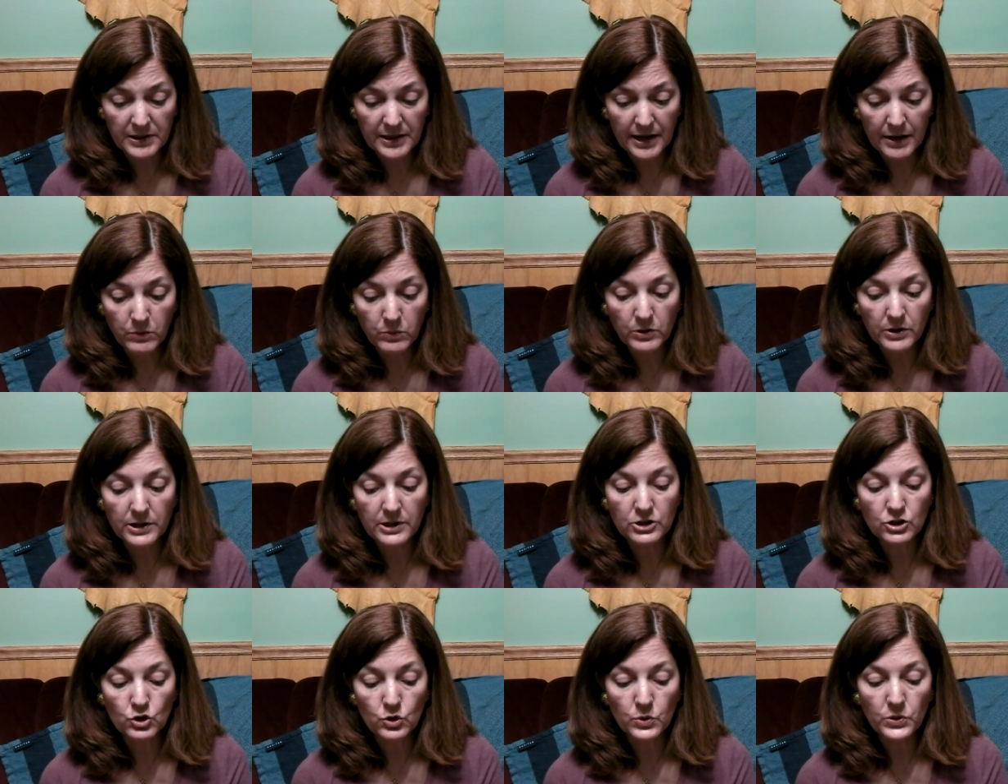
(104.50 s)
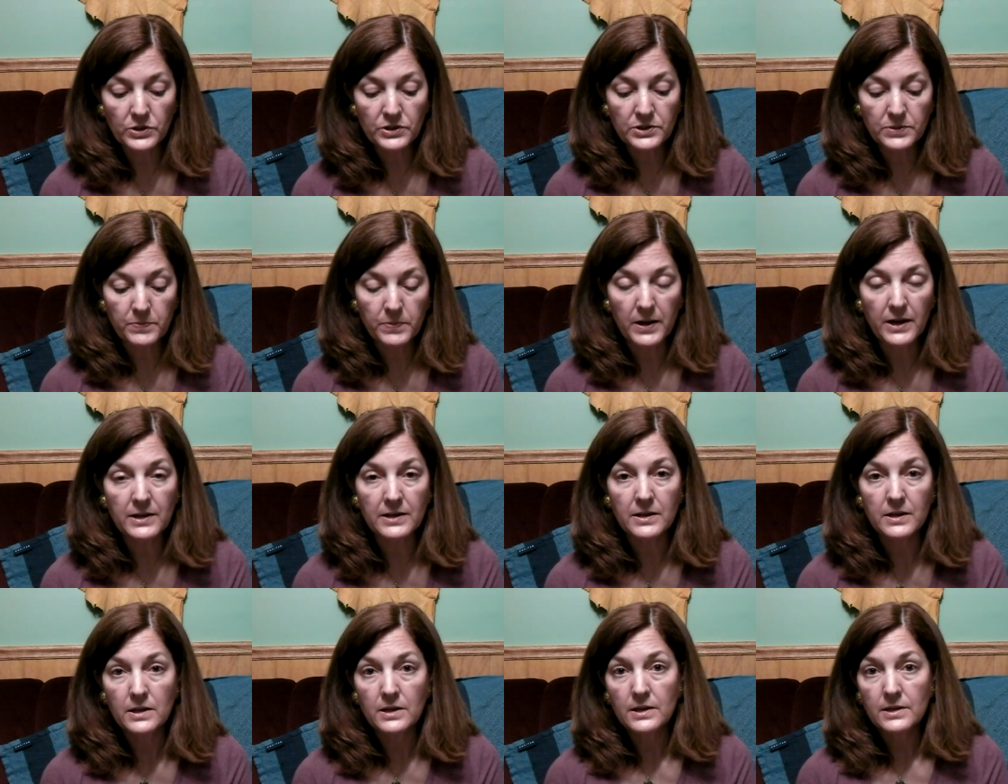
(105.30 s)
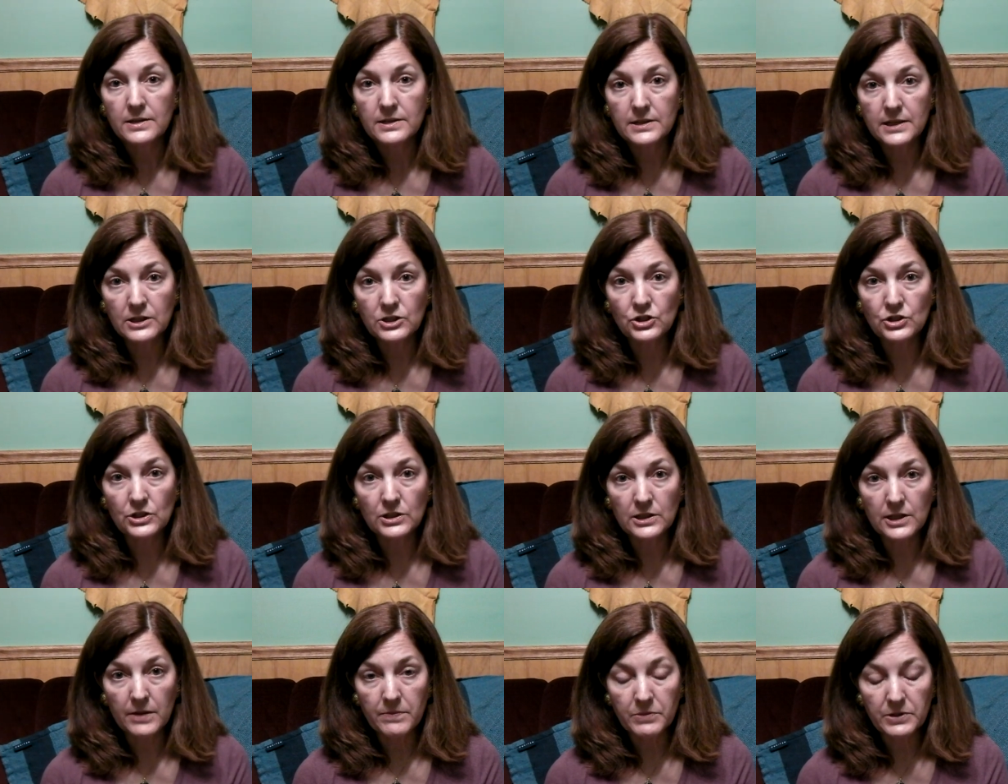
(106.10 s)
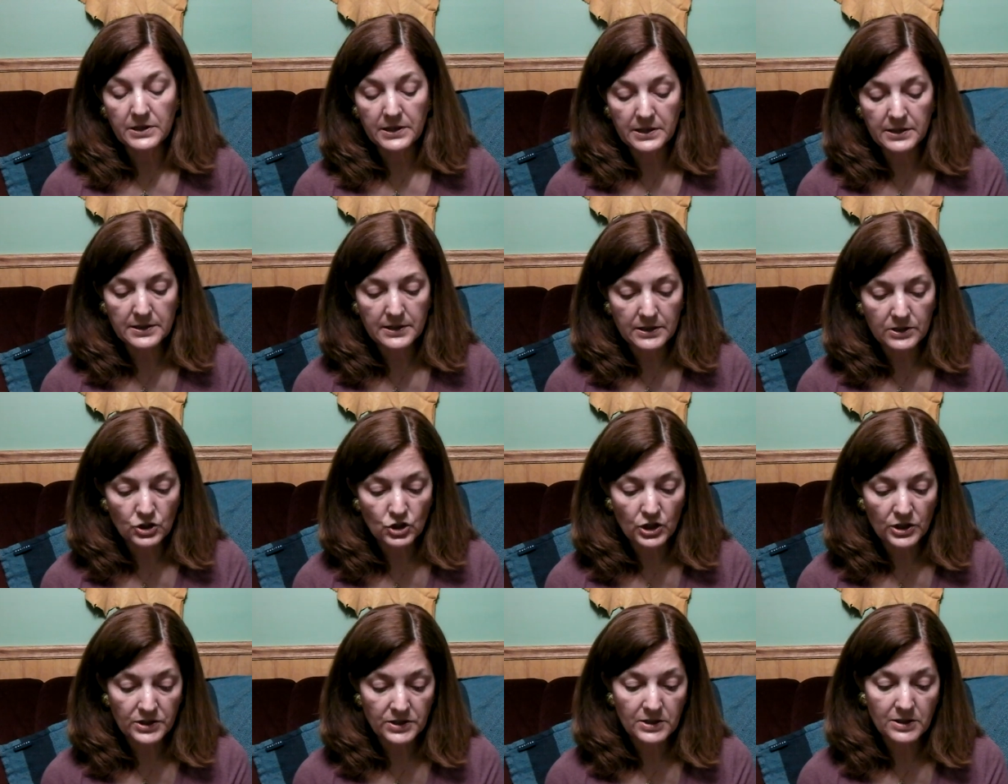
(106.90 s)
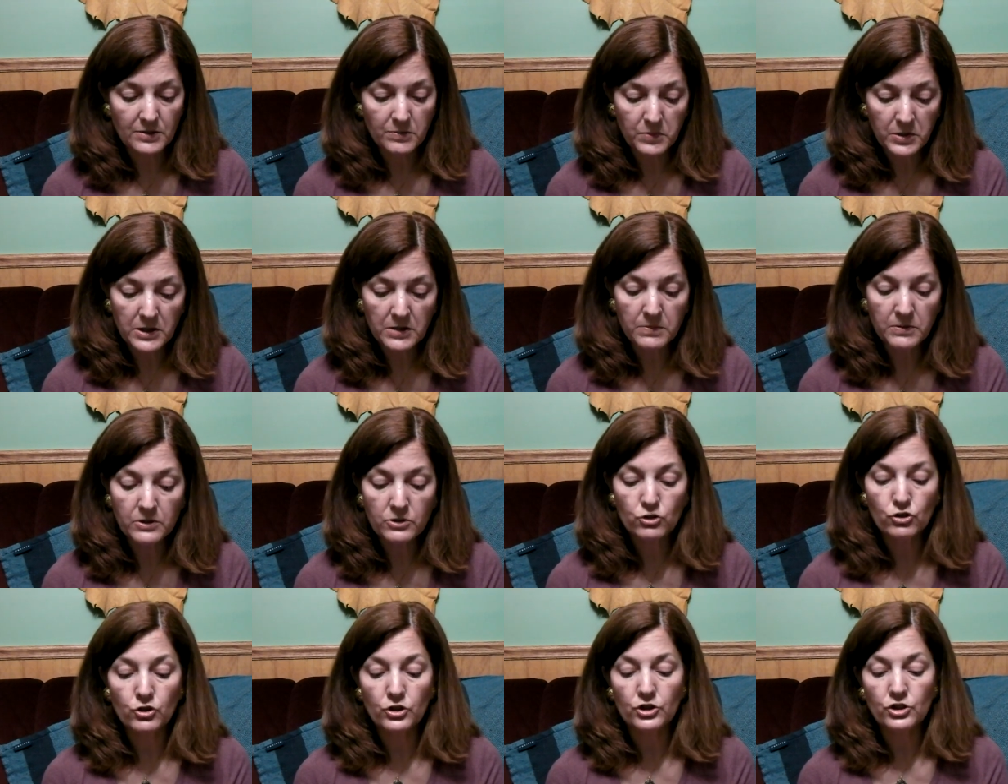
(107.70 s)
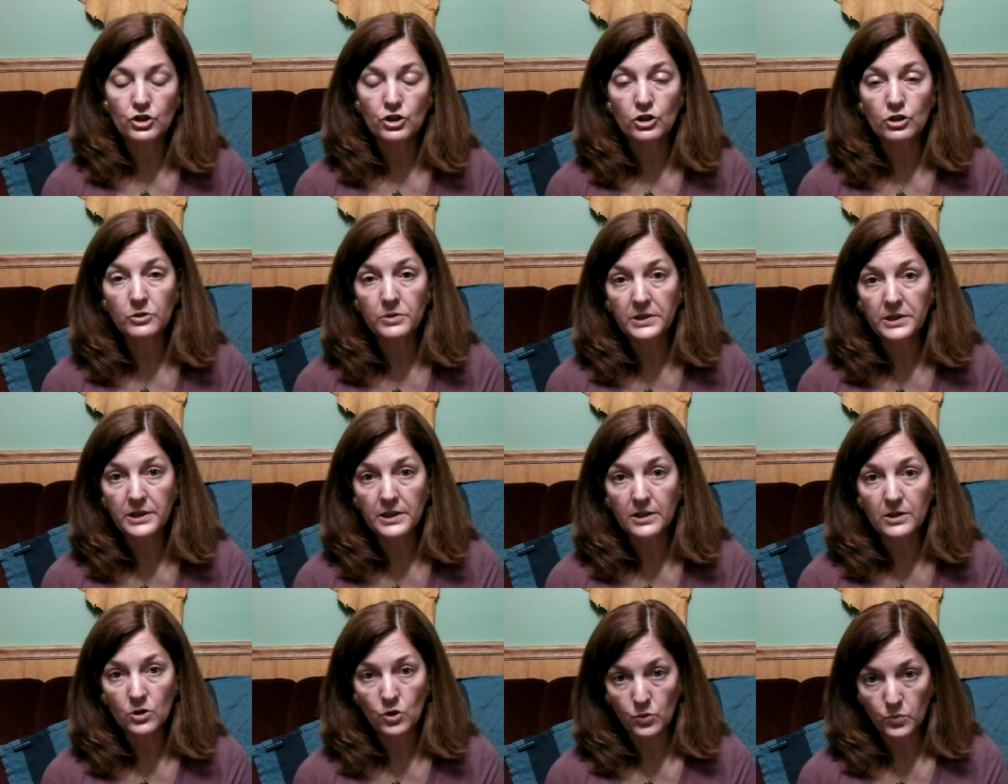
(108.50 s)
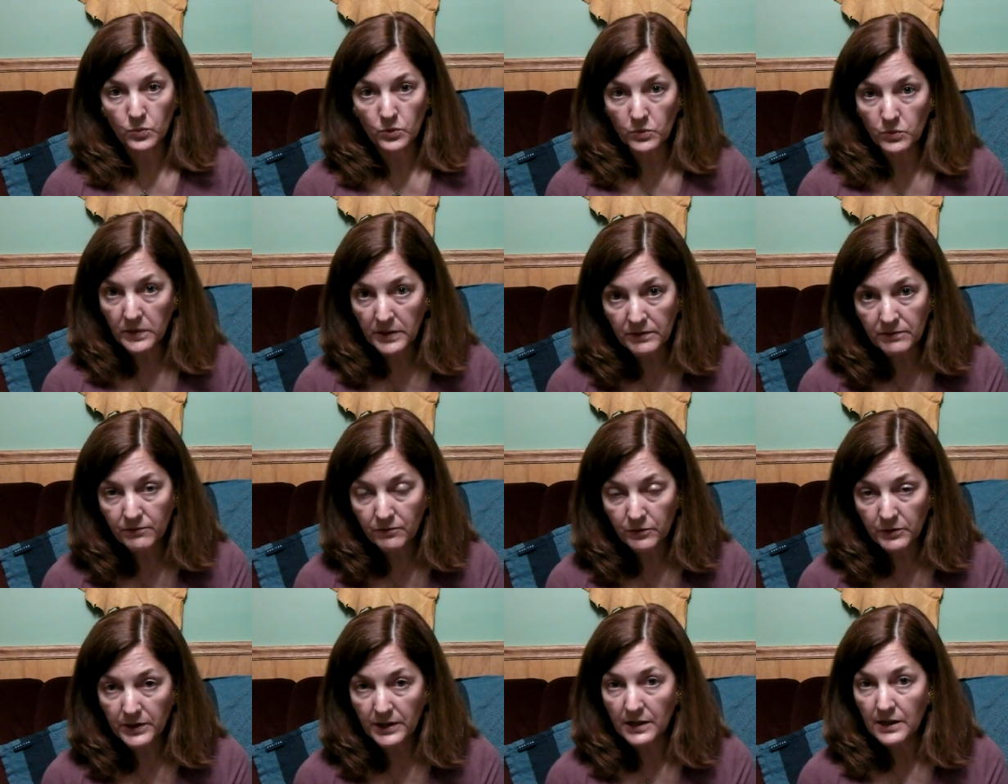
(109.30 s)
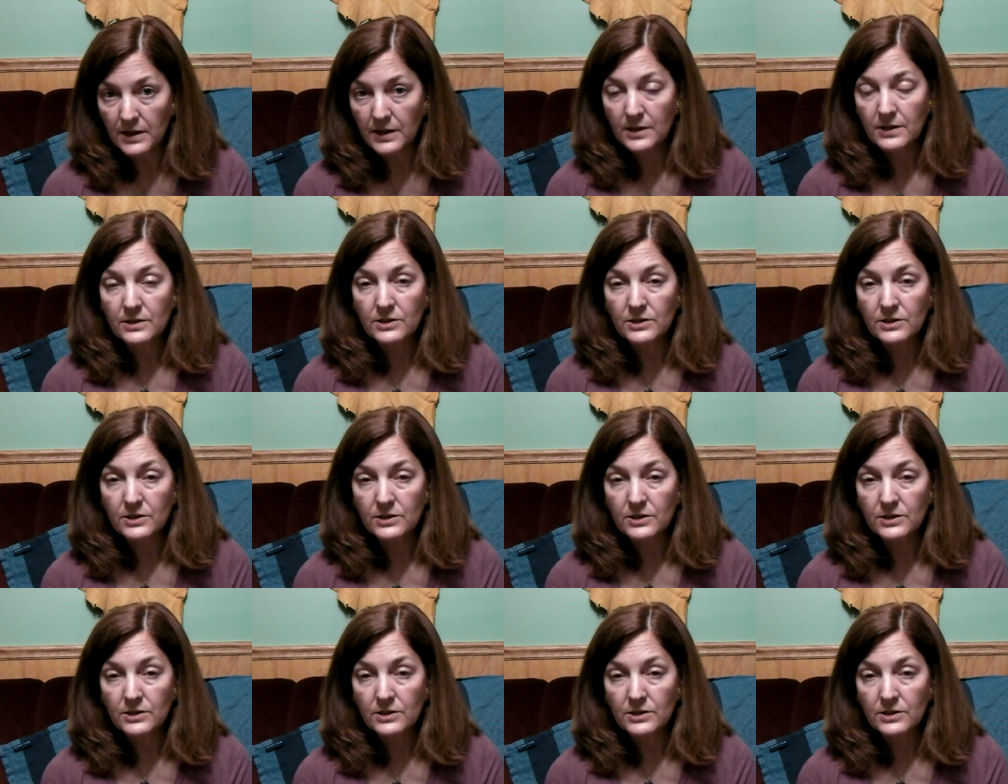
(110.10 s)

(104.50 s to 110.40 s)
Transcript: that were endorsed by such celebrities as Justin Bieber, George Clooney, and Oprah Winfrey.